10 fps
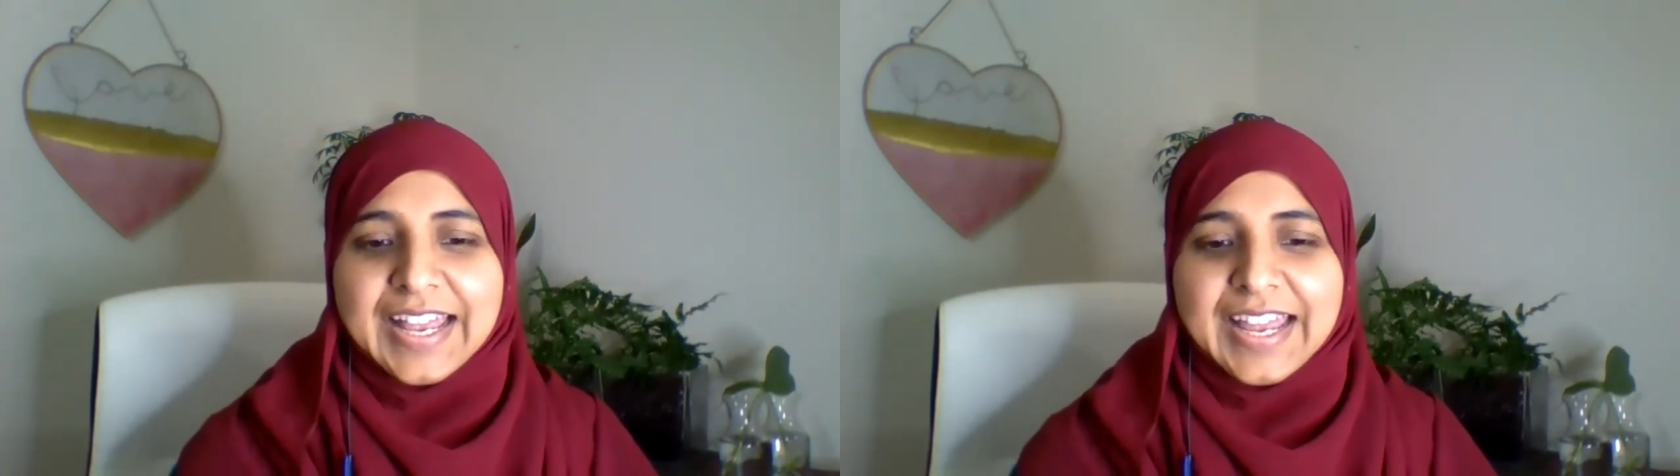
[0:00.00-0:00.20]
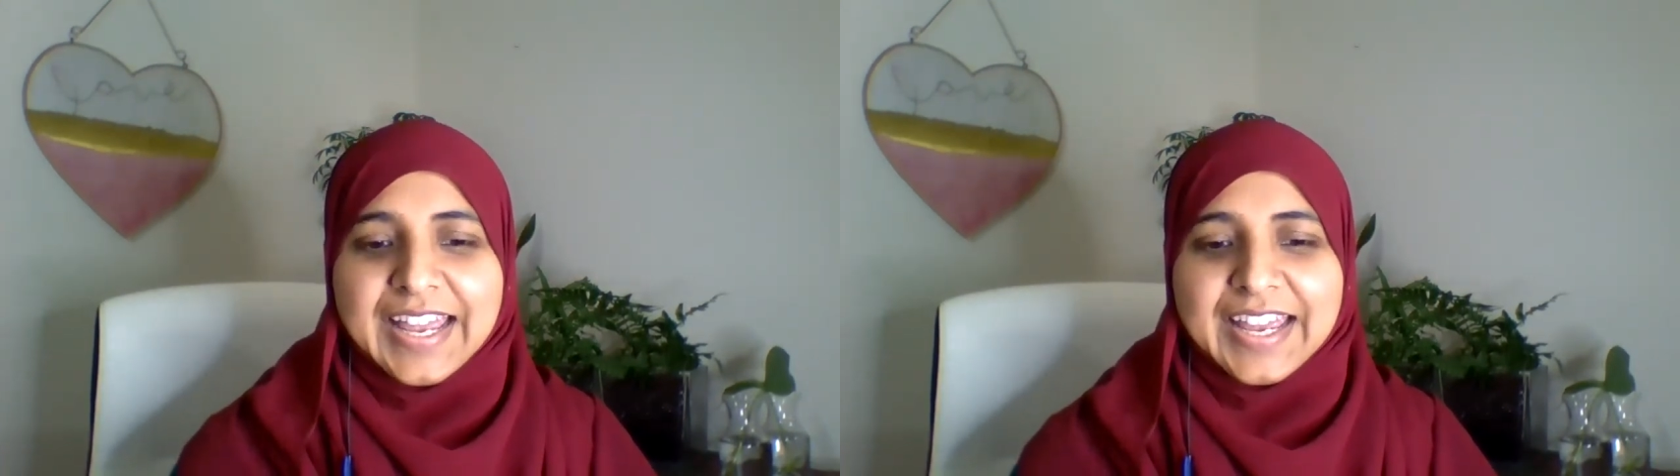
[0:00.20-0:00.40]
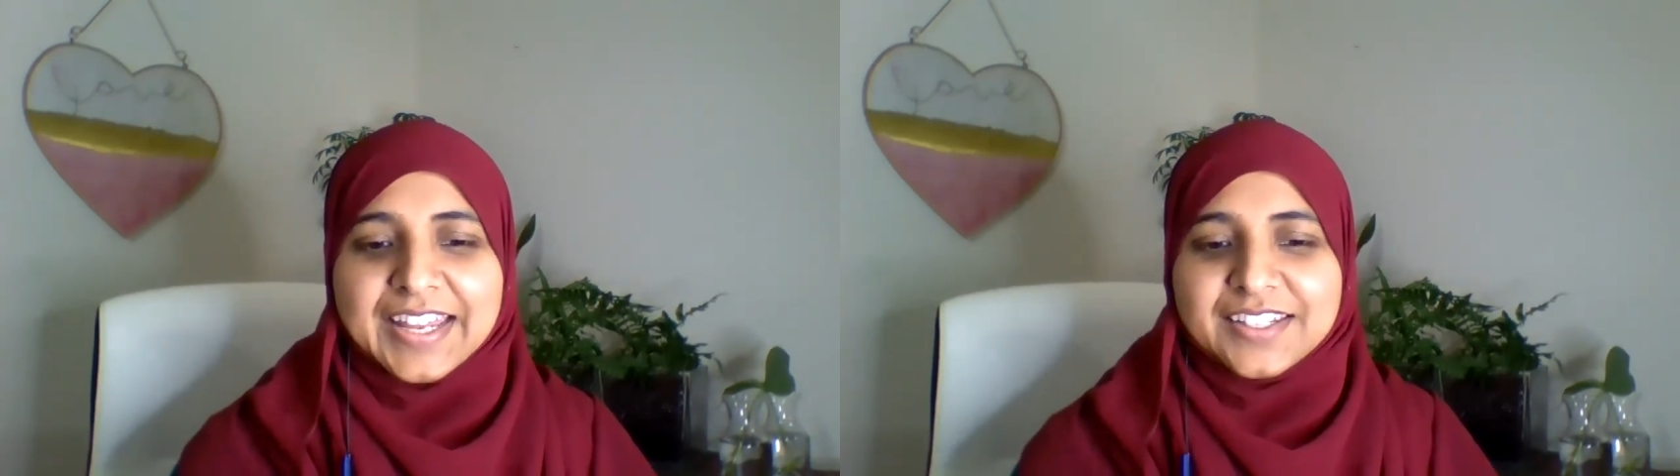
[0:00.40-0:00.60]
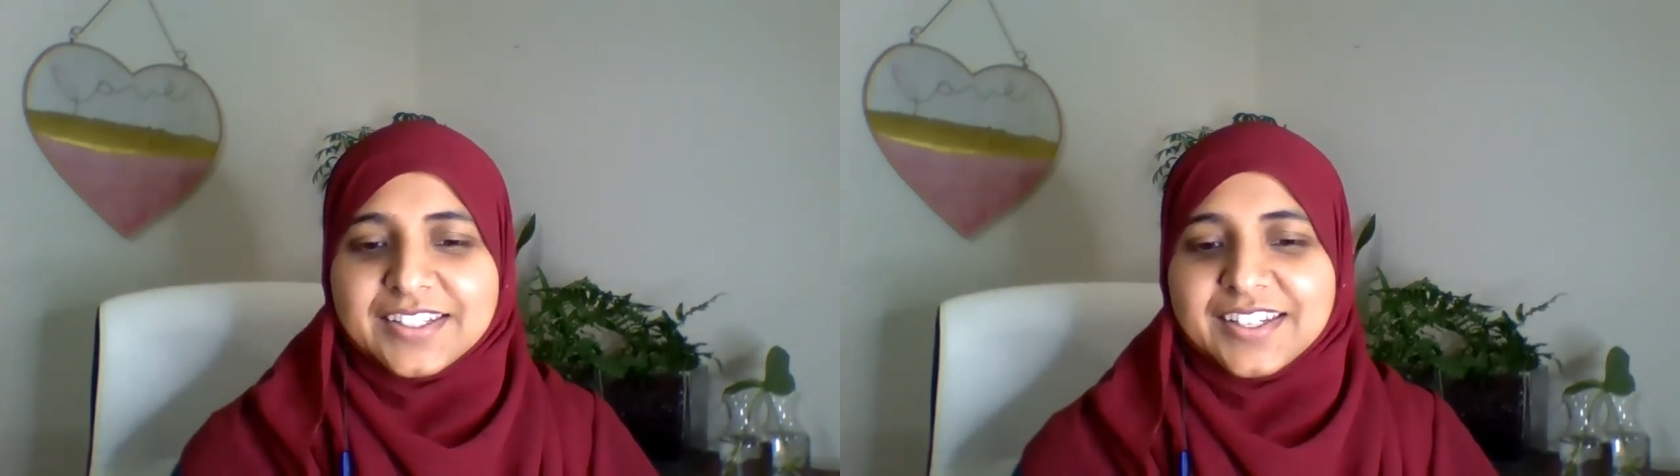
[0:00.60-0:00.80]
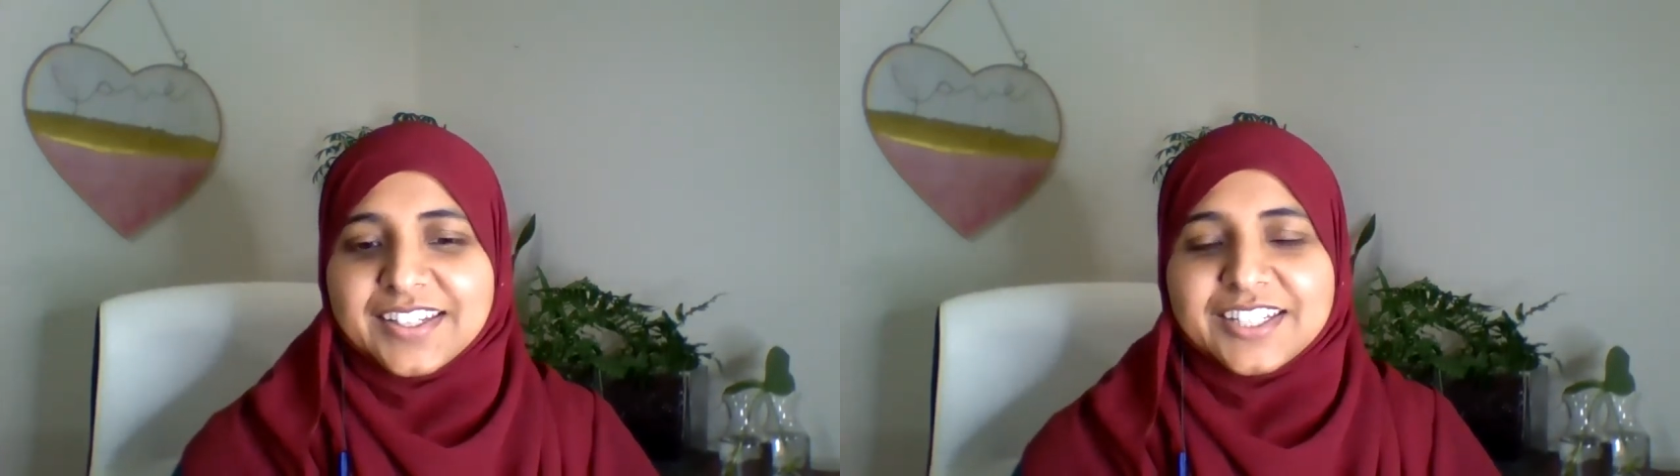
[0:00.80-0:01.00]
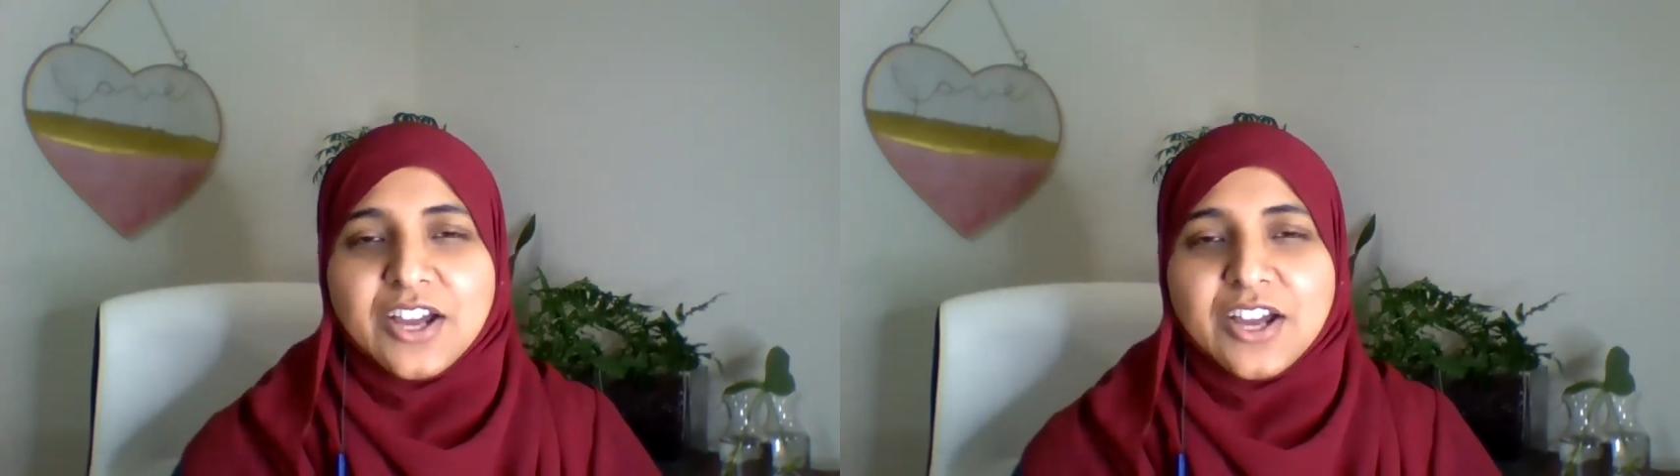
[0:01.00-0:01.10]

and it